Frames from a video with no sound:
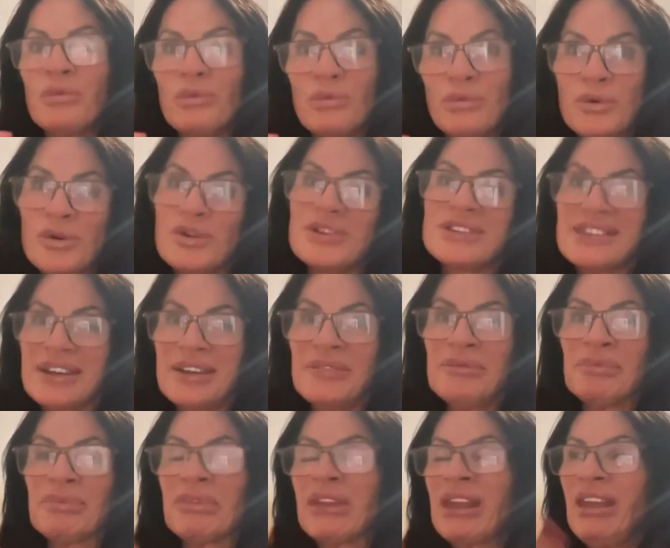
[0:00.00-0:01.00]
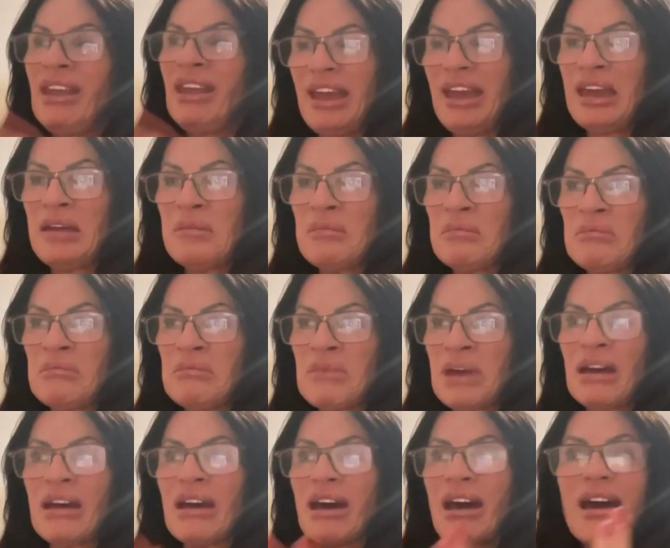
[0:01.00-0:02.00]
Was it?
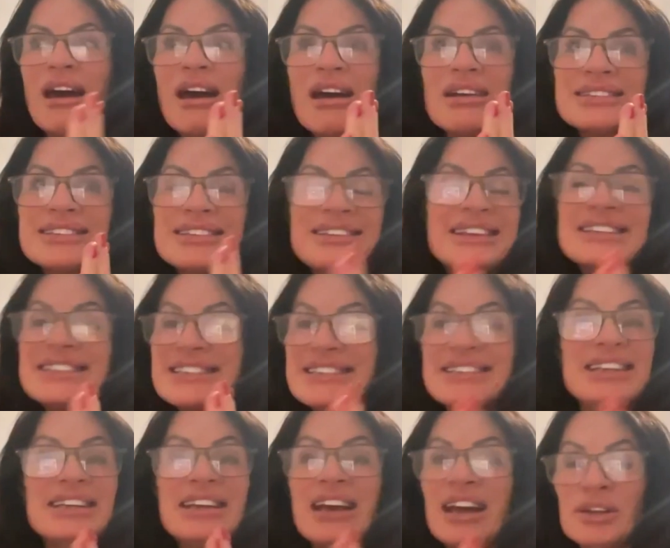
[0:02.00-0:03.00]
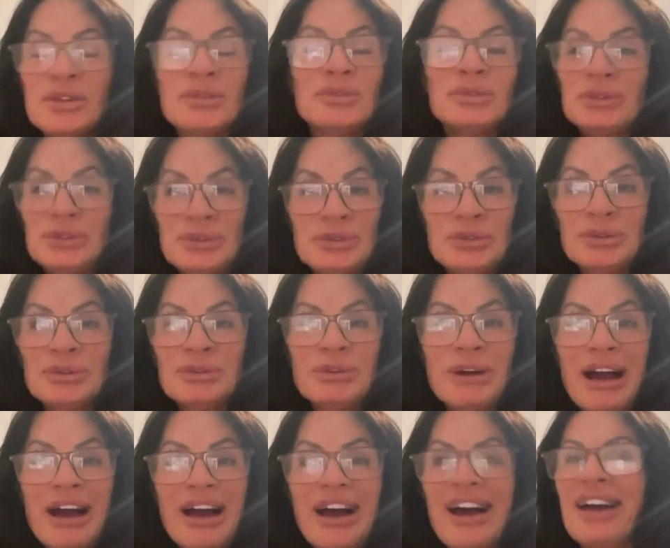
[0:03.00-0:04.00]
To this day, I don't
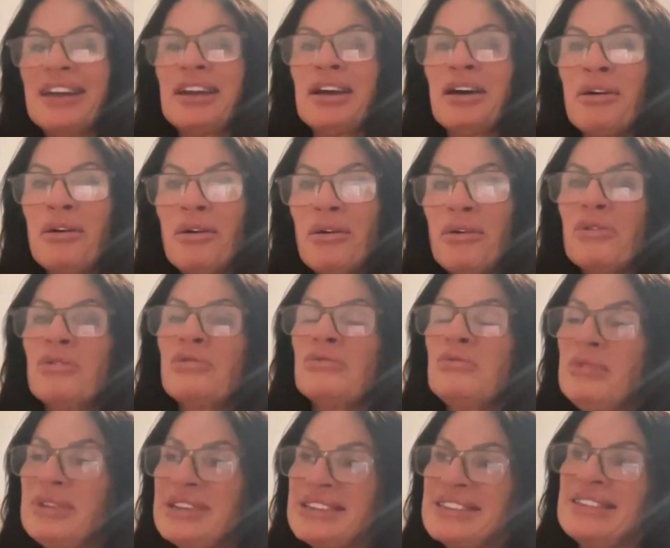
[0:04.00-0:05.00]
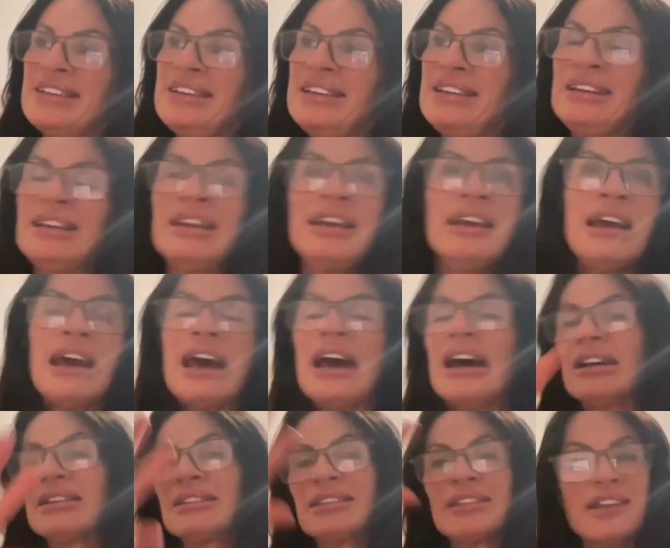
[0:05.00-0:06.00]
know. And I always say,
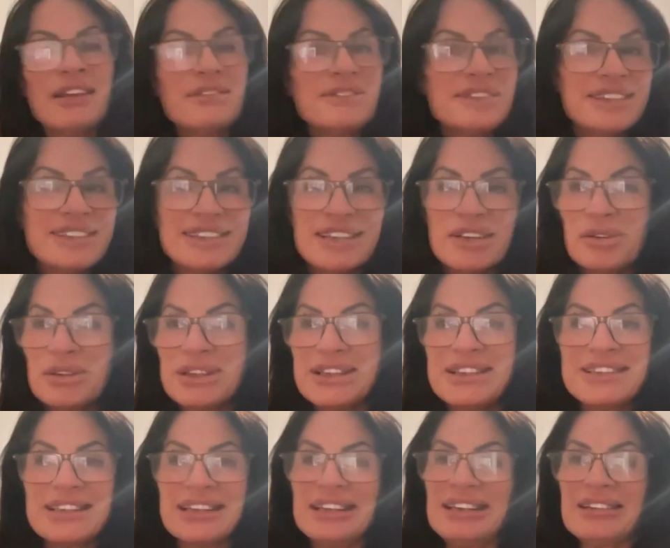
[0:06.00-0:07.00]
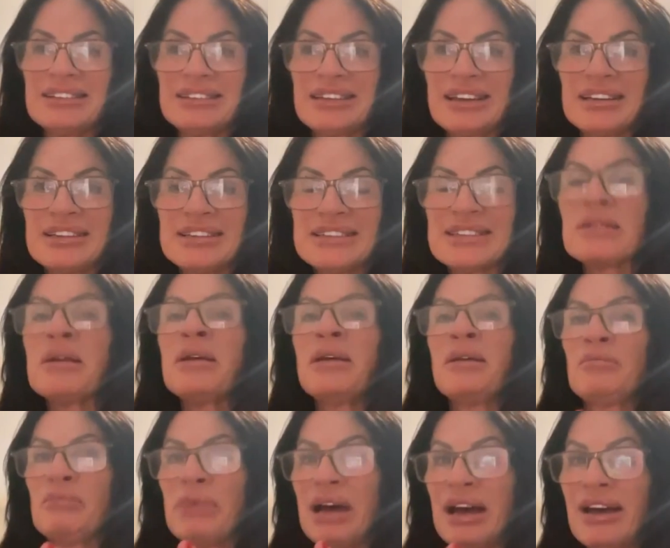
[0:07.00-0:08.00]
I'd love to see all these kind of things,
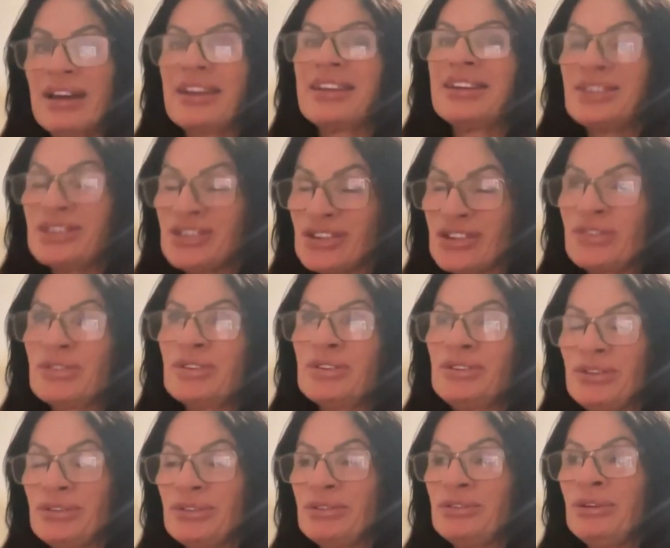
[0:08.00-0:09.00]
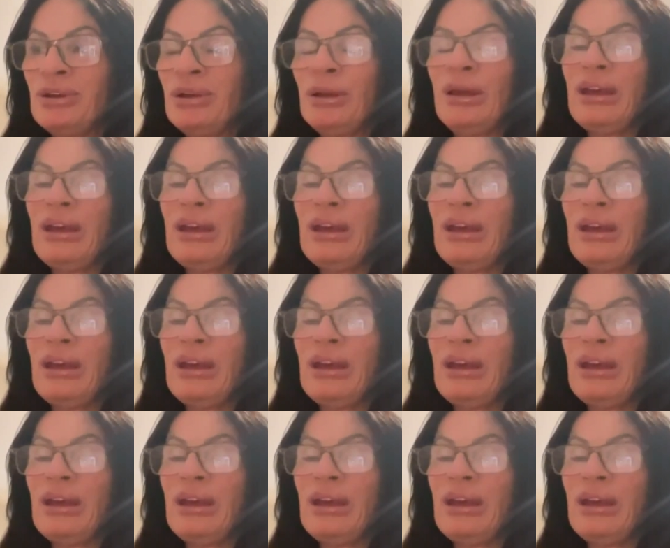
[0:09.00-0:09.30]
but I can assure you,